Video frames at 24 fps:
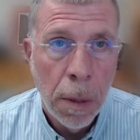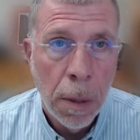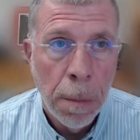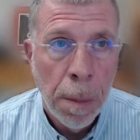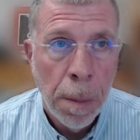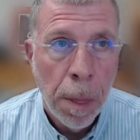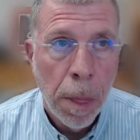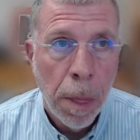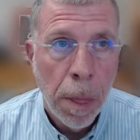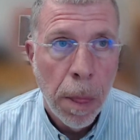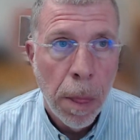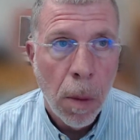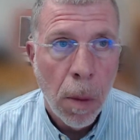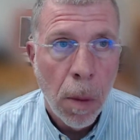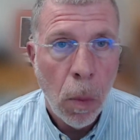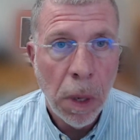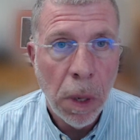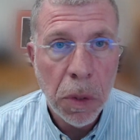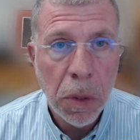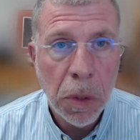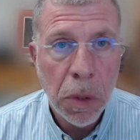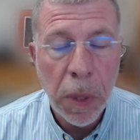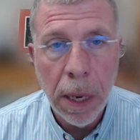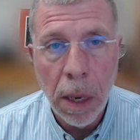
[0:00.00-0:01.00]
Once we
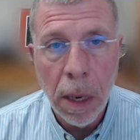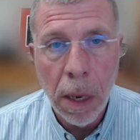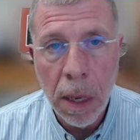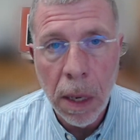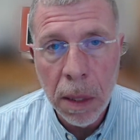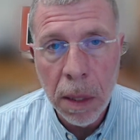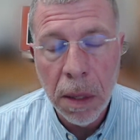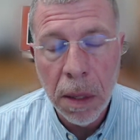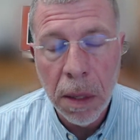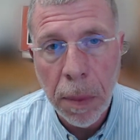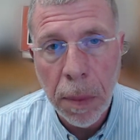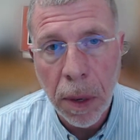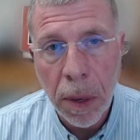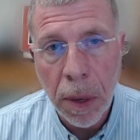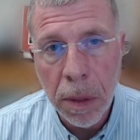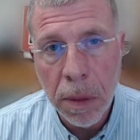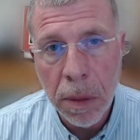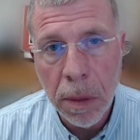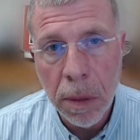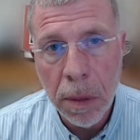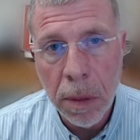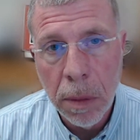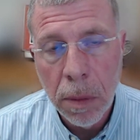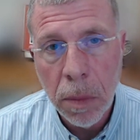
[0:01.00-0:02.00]
get onto the parcel,
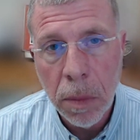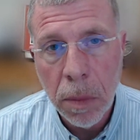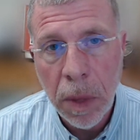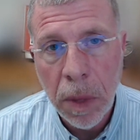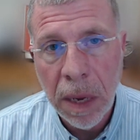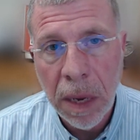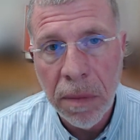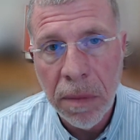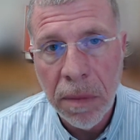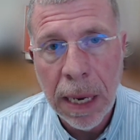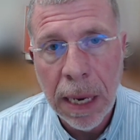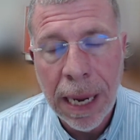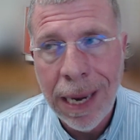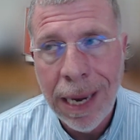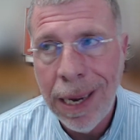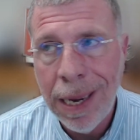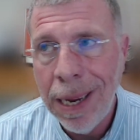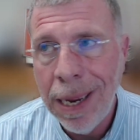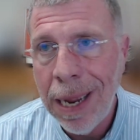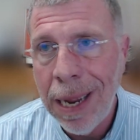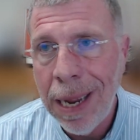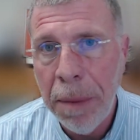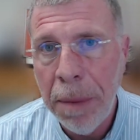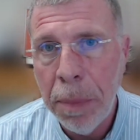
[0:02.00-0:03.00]
we have a
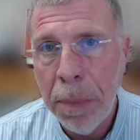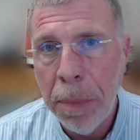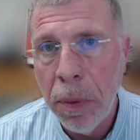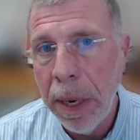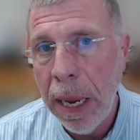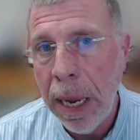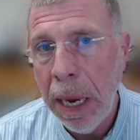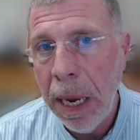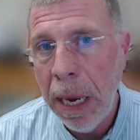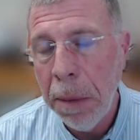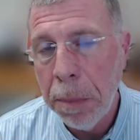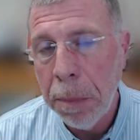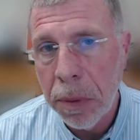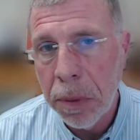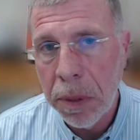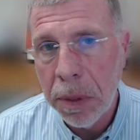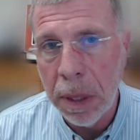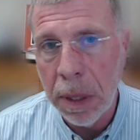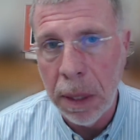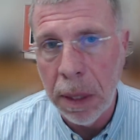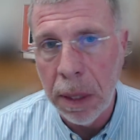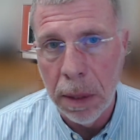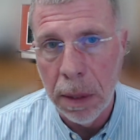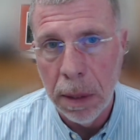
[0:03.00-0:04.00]
98.8%
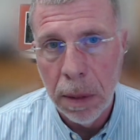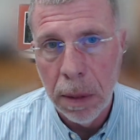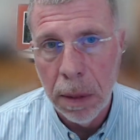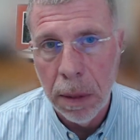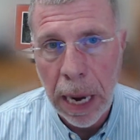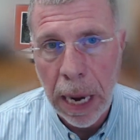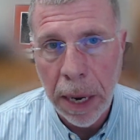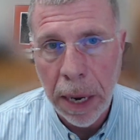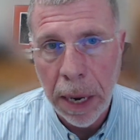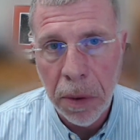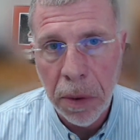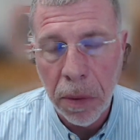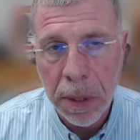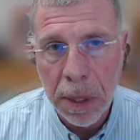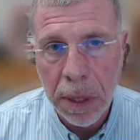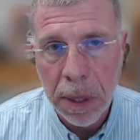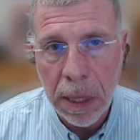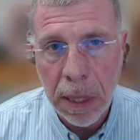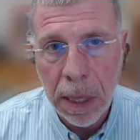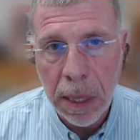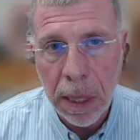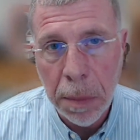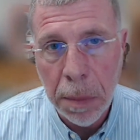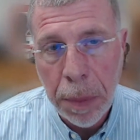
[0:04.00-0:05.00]
accuracy in
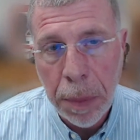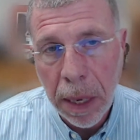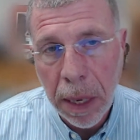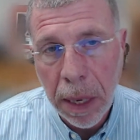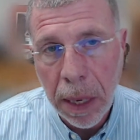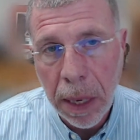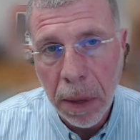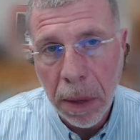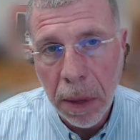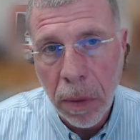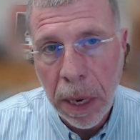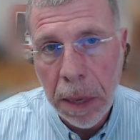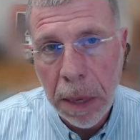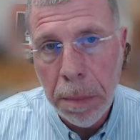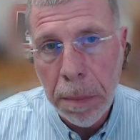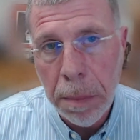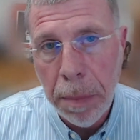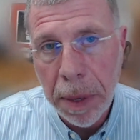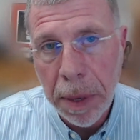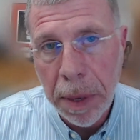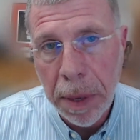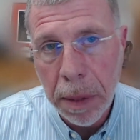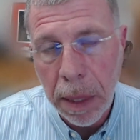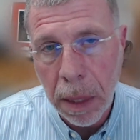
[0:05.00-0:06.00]
picking the right
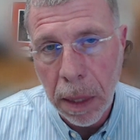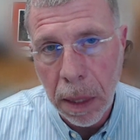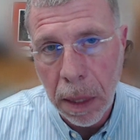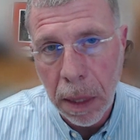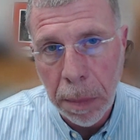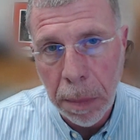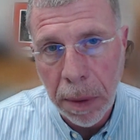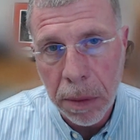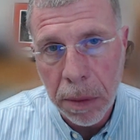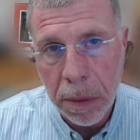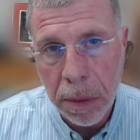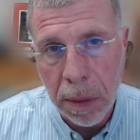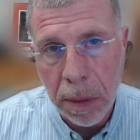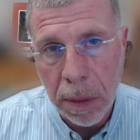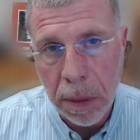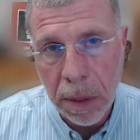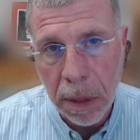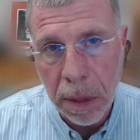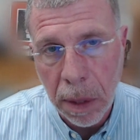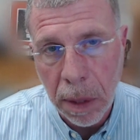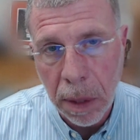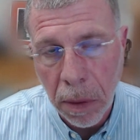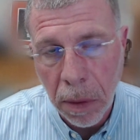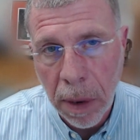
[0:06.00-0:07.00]
building on parcel. Is it the
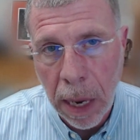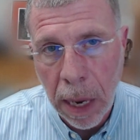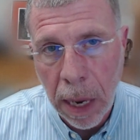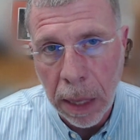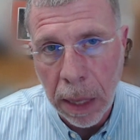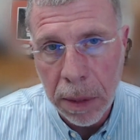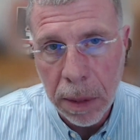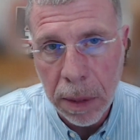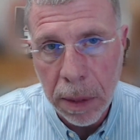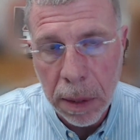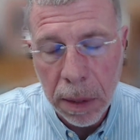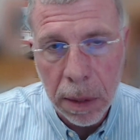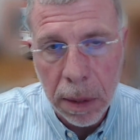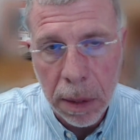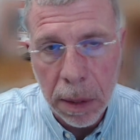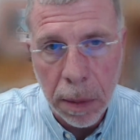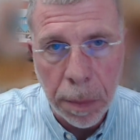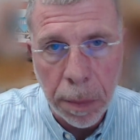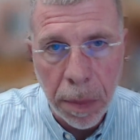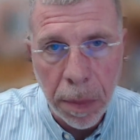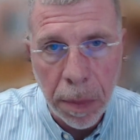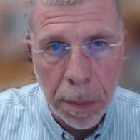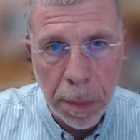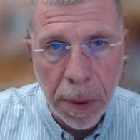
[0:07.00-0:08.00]
garage? Is it the,
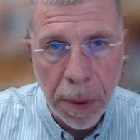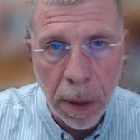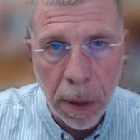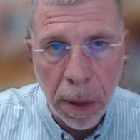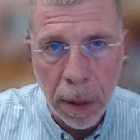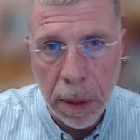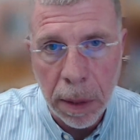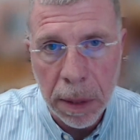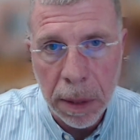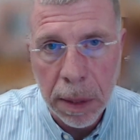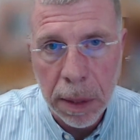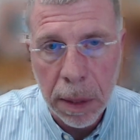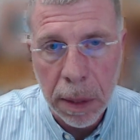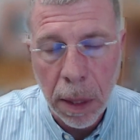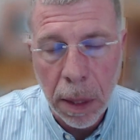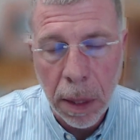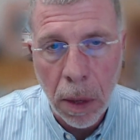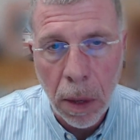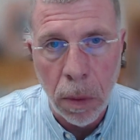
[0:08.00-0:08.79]
barn? Is it the home?